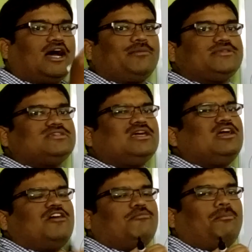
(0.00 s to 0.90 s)
RBC,
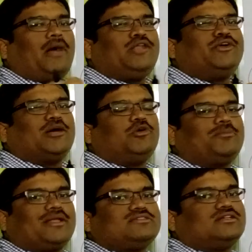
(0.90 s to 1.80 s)
minute
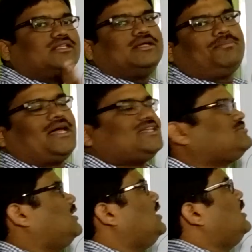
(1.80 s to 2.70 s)
amount present in the
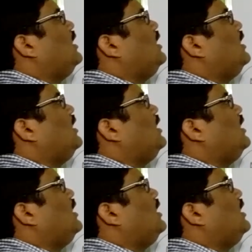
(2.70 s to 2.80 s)
plasma,